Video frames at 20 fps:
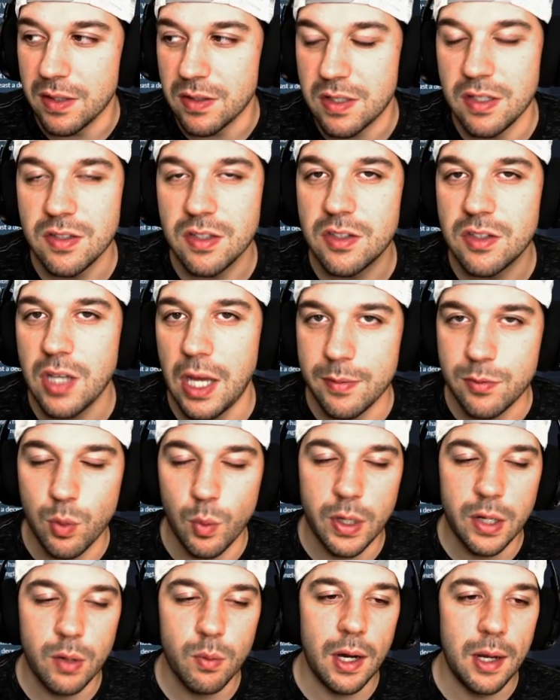He's a top
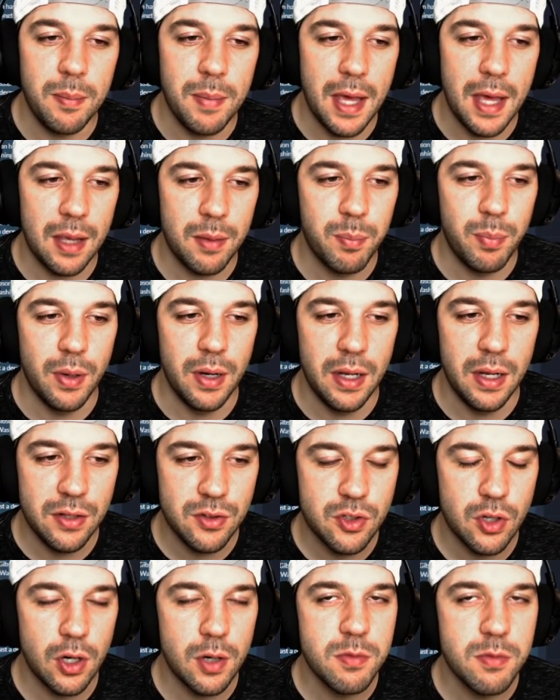20 running back, but in
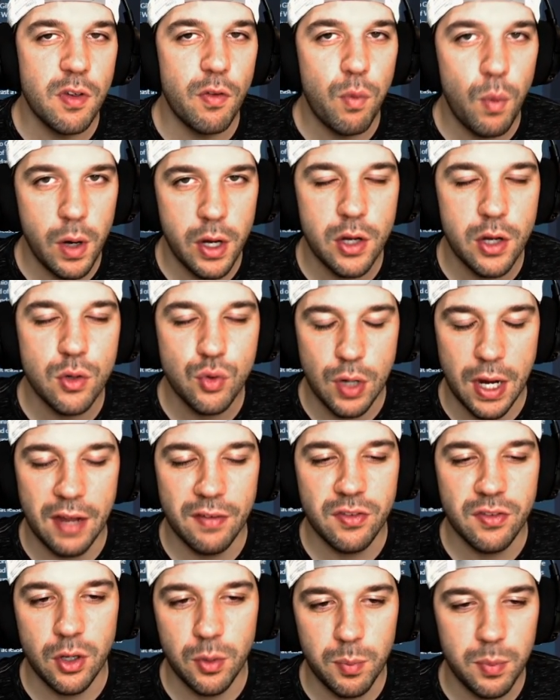terms of where you
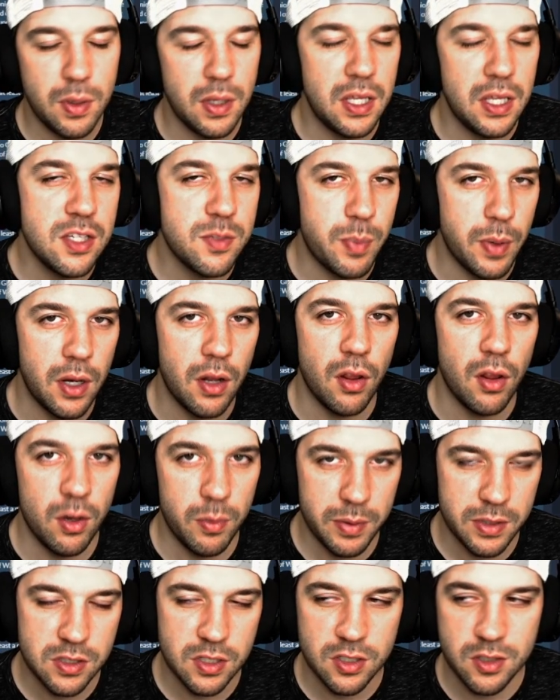drafted him, he's been a little
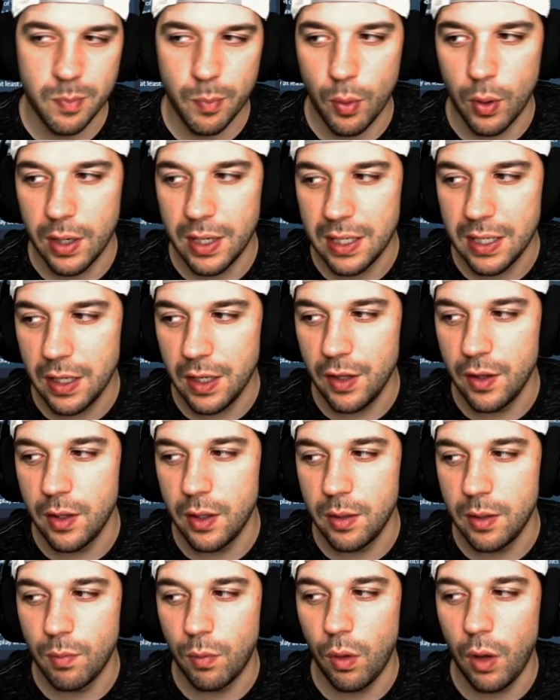bit disappointing,
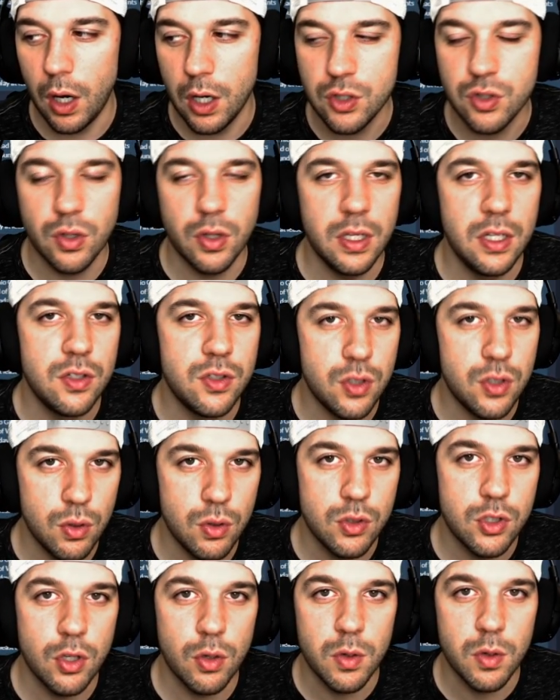and largely due
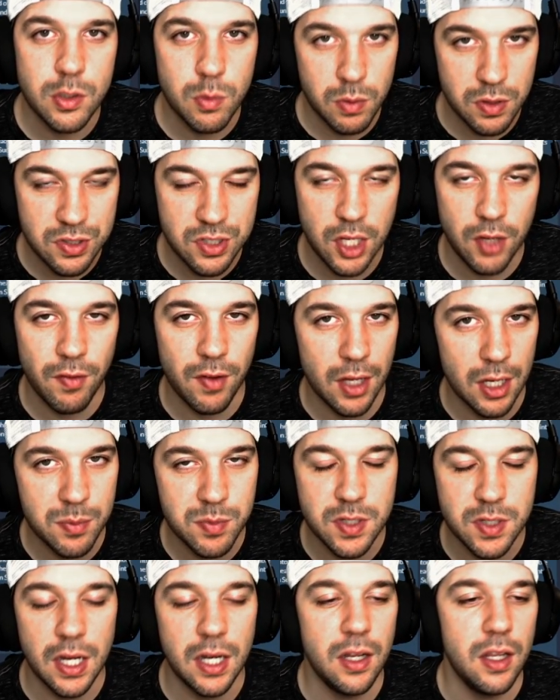to his receiving
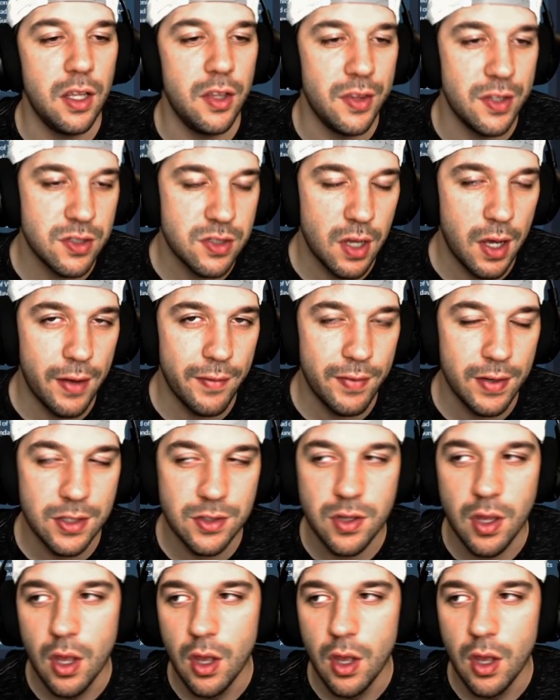upside in this offense,